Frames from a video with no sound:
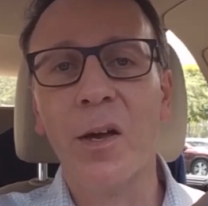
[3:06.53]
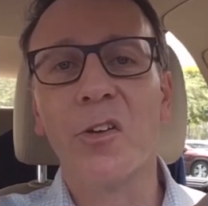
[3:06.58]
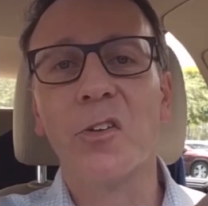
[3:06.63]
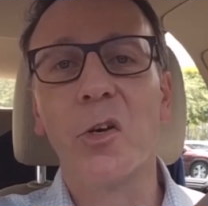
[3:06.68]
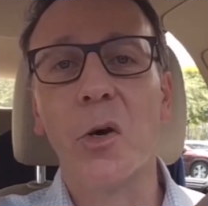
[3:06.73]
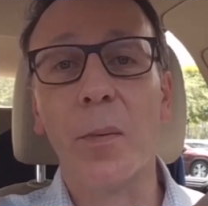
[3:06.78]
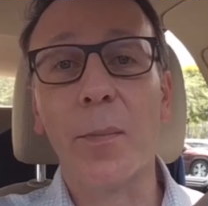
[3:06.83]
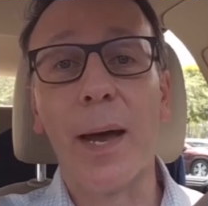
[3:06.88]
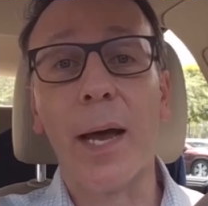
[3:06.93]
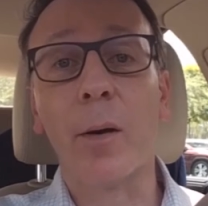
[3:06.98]

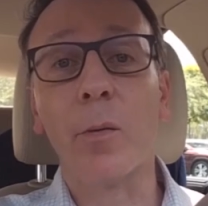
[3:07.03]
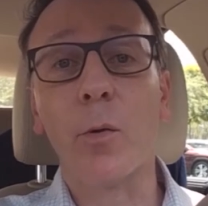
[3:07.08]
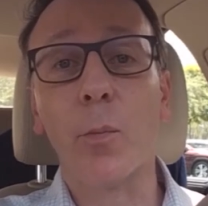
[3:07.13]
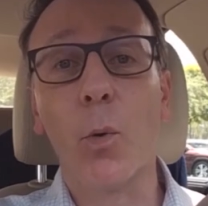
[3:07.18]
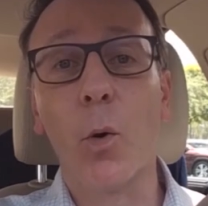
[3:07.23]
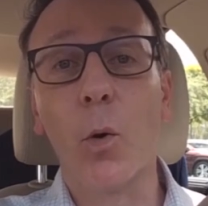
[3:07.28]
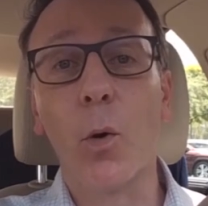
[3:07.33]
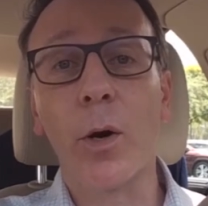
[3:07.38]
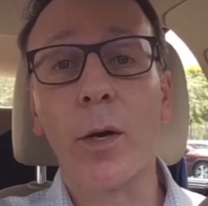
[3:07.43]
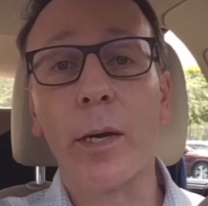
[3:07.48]
So I'm Adam
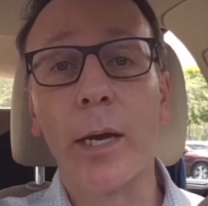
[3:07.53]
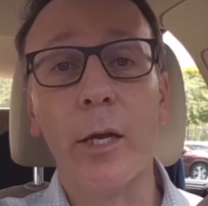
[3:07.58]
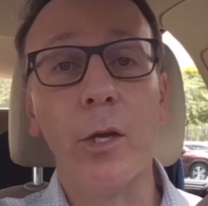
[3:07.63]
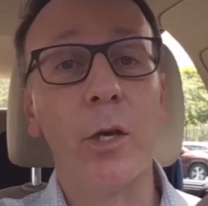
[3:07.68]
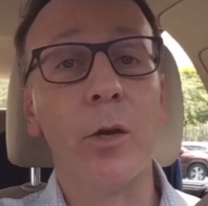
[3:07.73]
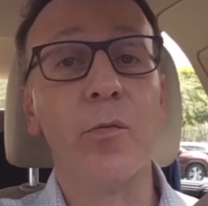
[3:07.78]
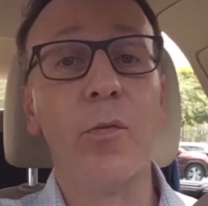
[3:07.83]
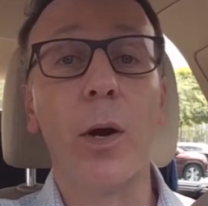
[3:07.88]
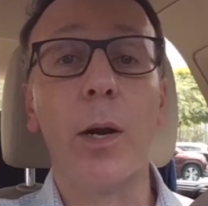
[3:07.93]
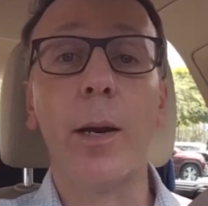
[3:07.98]
Toporek, and
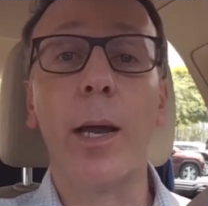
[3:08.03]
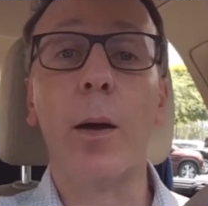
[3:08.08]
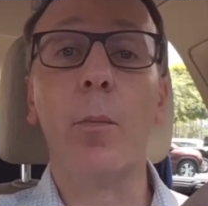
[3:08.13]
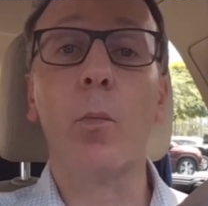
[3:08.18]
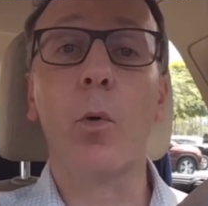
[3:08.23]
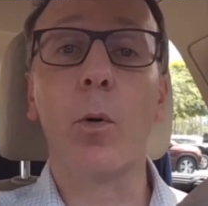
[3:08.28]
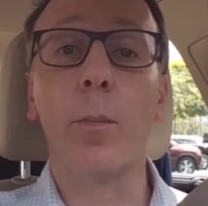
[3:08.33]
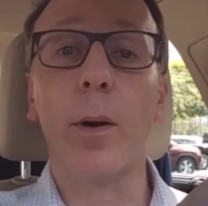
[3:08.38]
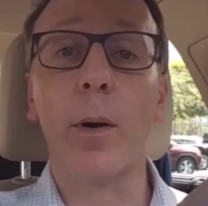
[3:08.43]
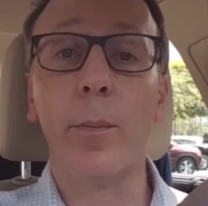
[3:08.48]
you can find out
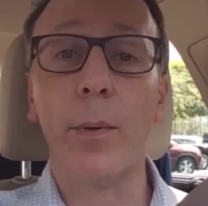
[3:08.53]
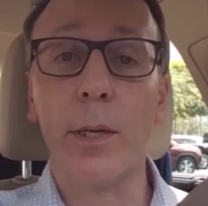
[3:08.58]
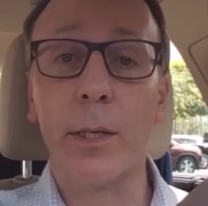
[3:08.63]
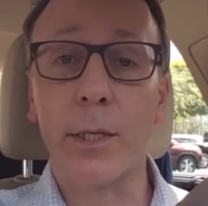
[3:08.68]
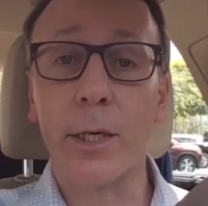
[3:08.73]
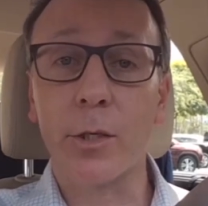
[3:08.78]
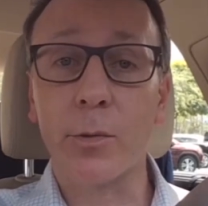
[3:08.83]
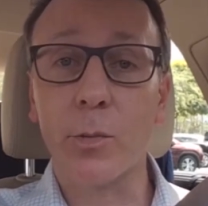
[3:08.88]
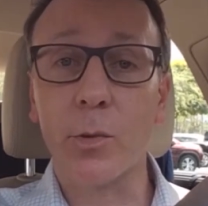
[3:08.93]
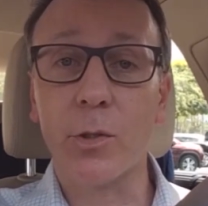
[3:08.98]
more about me at
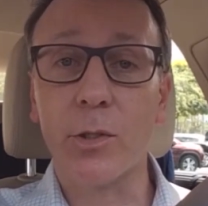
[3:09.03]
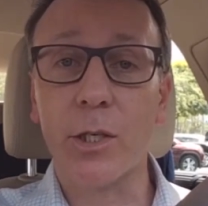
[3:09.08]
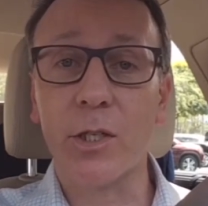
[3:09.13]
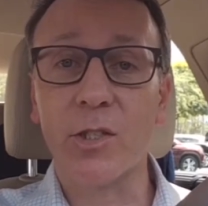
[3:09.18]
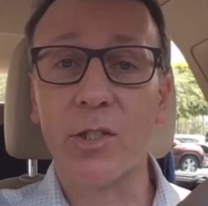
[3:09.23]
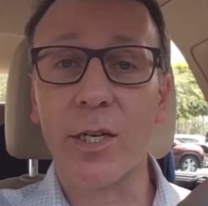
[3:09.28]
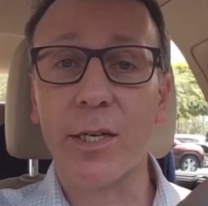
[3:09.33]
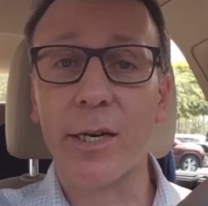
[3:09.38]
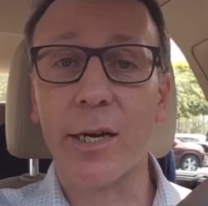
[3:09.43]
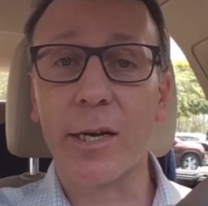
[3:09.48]

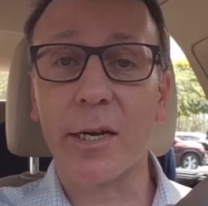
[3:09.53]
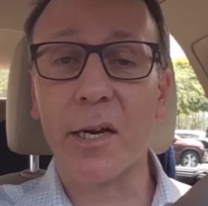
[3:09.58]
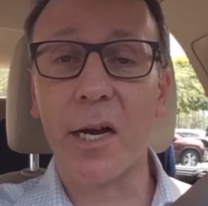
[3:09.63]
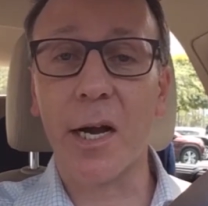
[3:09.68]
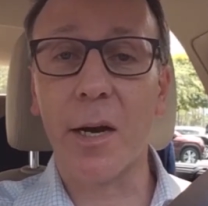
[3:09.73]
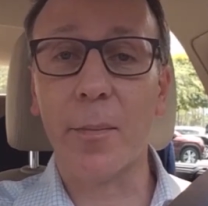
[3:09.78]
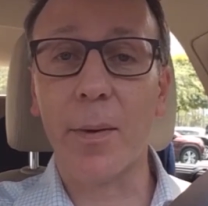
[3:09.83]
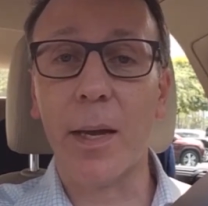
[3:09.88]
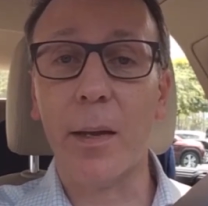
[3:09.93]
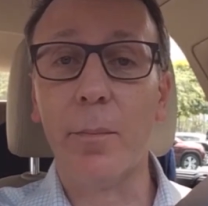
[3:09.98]

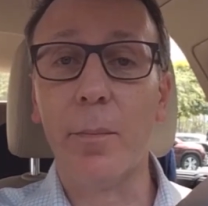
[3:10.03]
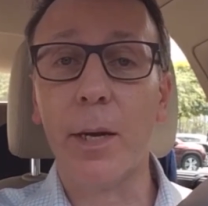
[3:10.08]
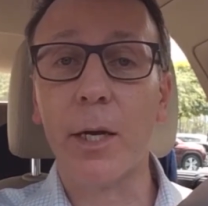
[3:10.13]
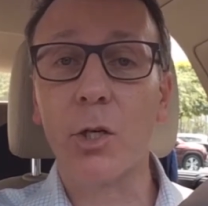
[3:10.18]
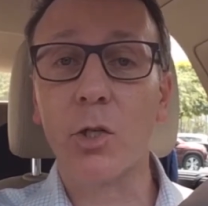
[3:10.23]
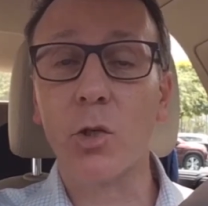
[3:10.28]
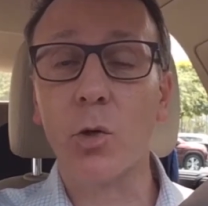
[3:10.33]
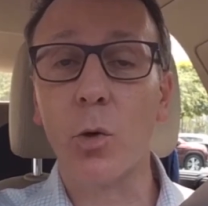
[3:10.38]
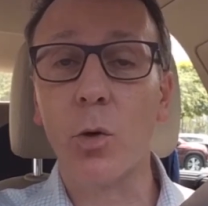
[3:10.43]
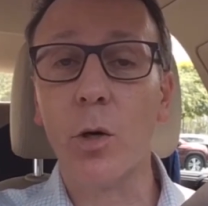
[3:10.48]
customersthatstick.com. And make
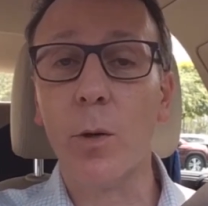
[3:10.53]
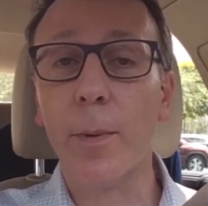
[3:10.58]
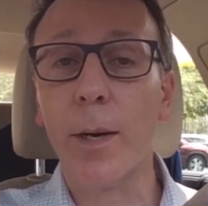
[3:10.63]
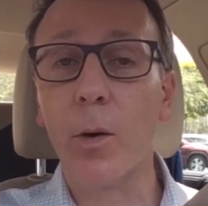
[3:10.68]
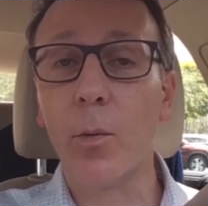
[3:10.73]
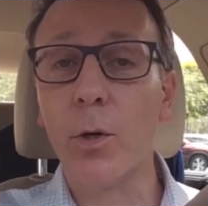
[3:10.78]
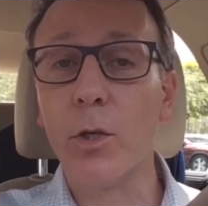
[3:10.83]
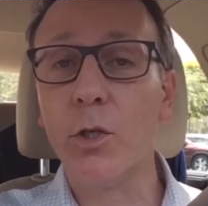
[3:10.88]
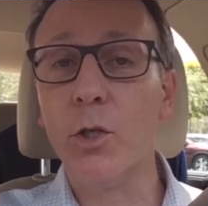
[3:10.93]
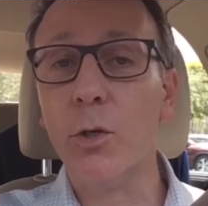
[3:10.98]
sure, no
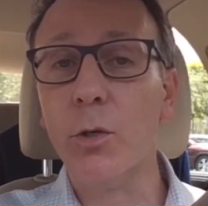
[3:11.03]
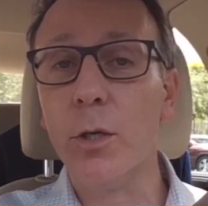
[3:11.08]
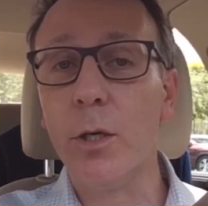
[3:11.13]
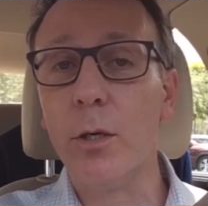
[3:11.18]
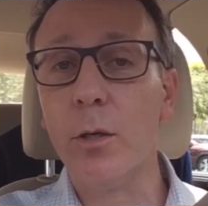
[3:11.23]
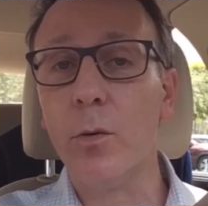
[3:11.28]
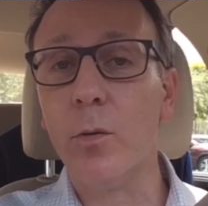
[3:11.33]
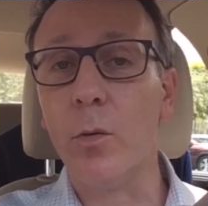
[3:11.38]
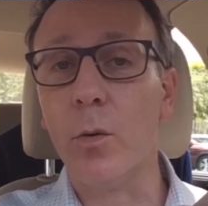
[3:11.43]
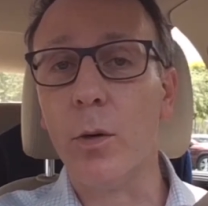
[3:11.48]
matter what you
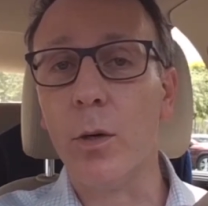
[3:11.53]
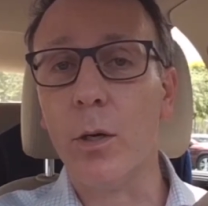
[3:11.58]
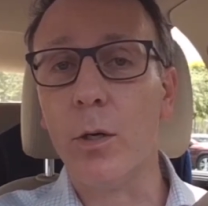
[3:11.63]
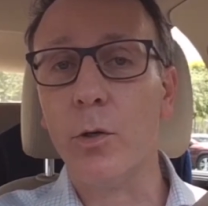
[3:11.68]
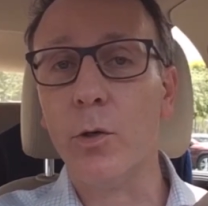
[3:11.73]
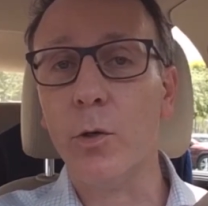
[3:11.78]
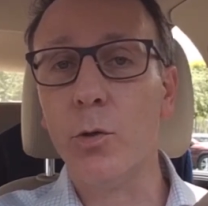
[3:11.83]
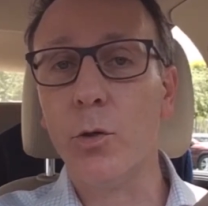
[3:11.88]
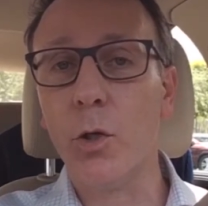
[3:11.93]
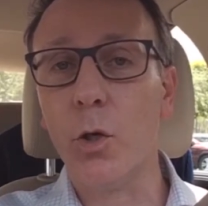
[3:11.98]
do,
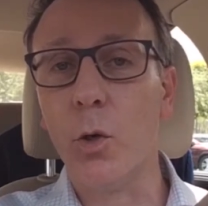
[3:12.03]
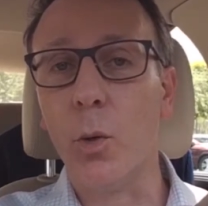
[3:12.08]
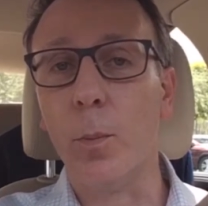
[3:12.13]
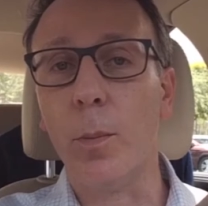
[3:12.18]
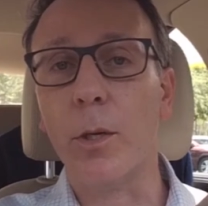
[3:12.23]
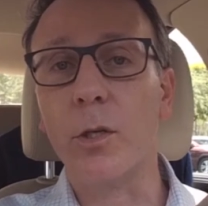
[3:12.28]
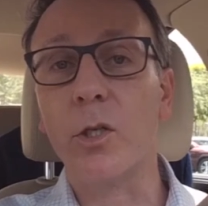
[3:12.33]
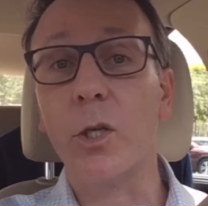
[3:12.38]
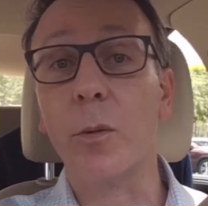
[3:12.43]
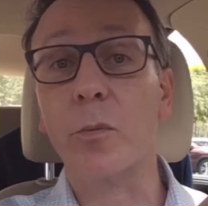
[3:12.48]

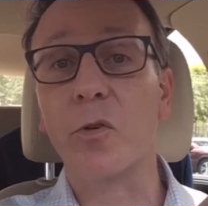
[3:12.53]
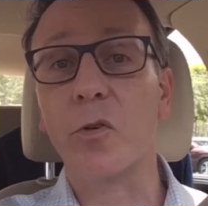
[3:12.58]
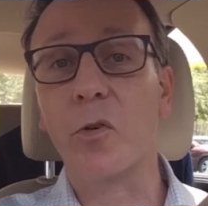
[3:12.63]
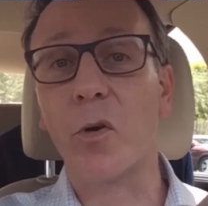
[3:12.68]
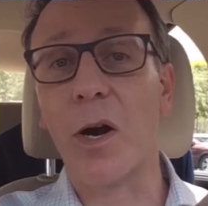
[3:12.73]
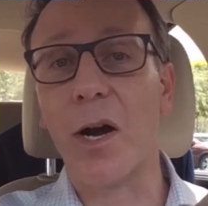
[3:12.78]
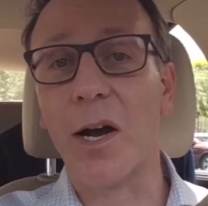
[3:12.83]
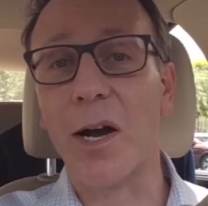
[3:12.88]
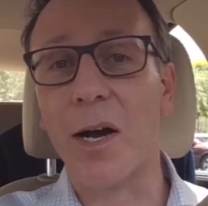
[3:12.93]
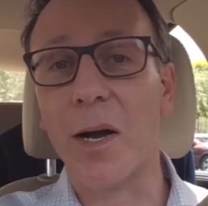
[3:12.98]
YouTube,
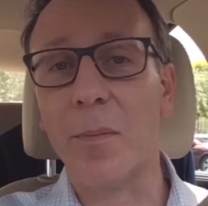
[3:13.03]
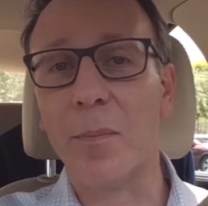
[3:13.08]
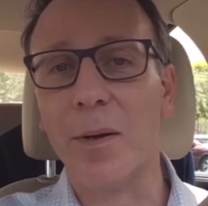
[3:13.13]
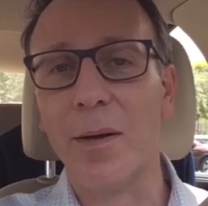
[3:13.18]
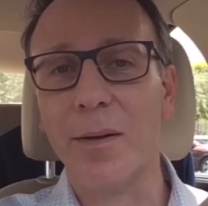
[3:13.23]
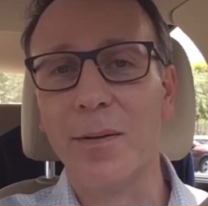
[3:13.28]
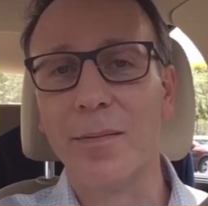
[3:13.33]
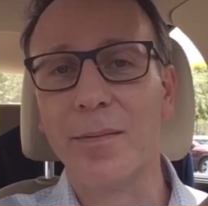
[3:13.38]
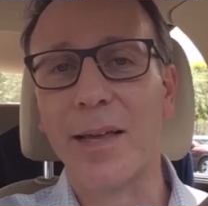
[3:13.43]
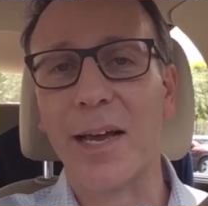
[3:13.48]
subscribe.
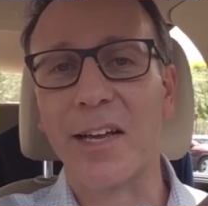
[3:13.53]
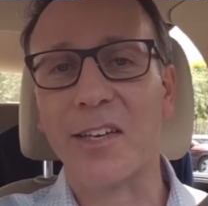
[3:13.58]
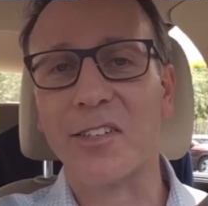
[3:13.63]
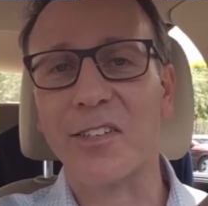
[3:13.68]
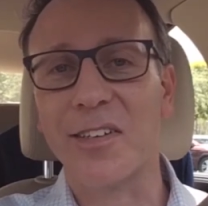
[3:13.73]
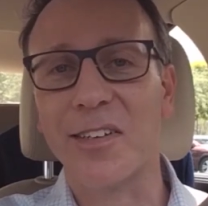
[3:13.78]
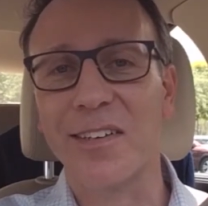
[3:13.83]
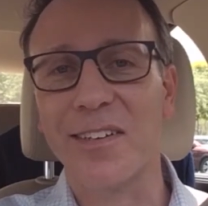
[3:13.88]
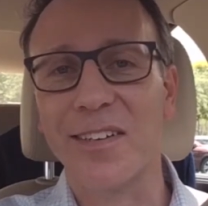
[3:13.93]
Thanks.